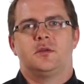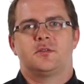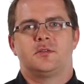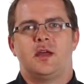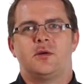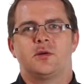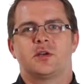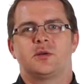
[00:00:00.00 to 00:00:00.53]
So
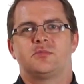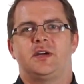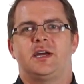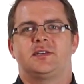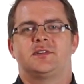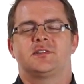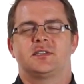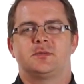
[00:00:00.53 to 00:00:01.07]
now we're going to
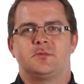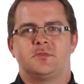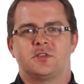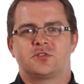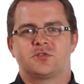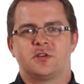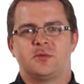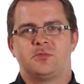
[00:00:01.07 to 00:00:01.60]
practice some of
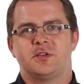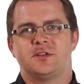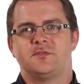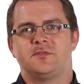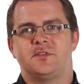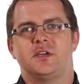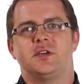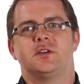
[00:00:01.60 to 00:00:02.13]
the
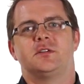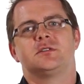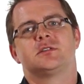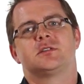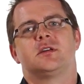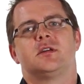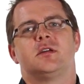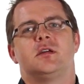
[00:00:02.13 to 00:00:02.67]
triplet
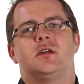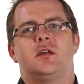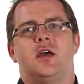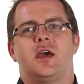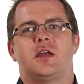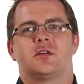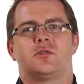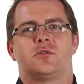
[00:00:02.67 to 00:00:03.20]
figures
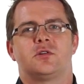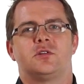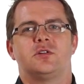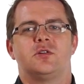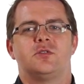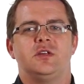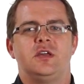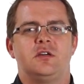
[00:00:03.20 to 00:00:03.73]
at a quarter
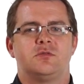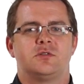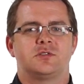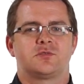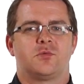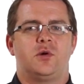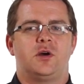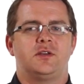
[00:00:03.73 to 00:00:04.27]
note
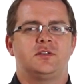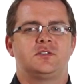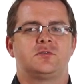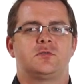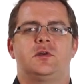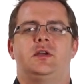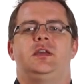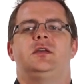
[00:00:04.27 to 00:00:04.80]
equals
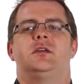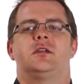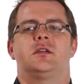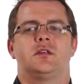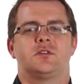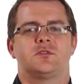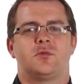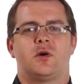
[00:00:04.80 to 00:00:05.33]
120.
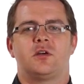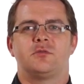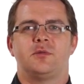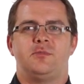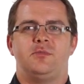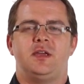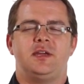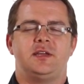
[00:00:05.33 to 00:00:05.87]
I just want to
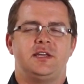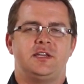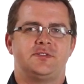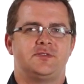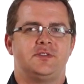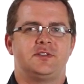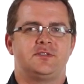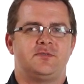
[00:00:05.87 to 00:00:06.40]
repeat each
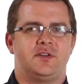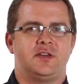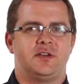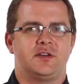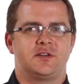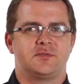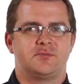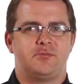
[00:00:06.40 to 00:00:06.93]
of these
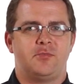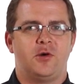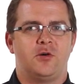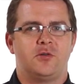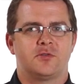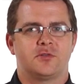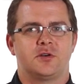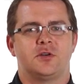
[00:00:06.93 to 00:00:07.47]
figures
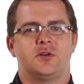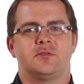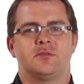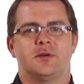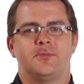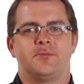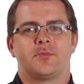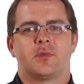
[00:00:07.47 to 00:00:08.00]
over and
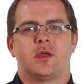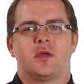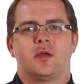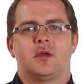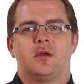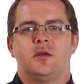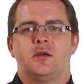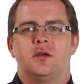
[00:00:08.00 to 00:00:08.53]
over.
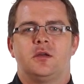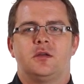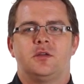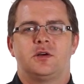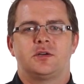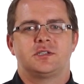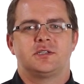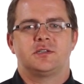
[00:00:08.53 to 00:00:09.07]

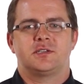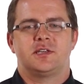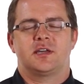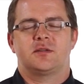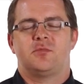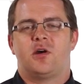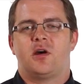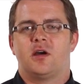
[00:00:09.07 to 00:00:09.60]
Notice in the
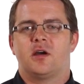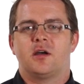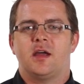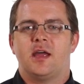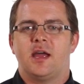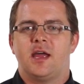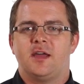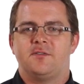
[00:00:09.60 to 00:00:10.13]
second bar,
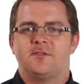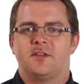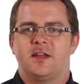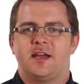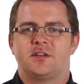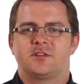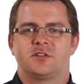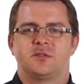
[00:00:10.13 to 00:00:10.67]
A
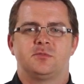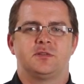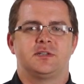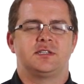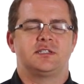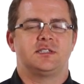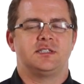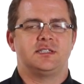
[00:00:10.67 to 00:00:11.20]
flat
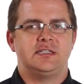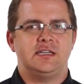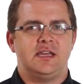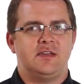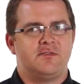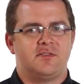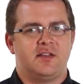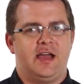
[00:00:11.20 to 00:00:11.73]
triplet to
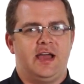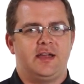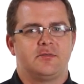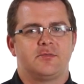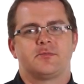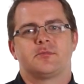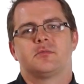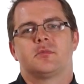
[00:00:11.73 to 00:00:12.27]
D flat.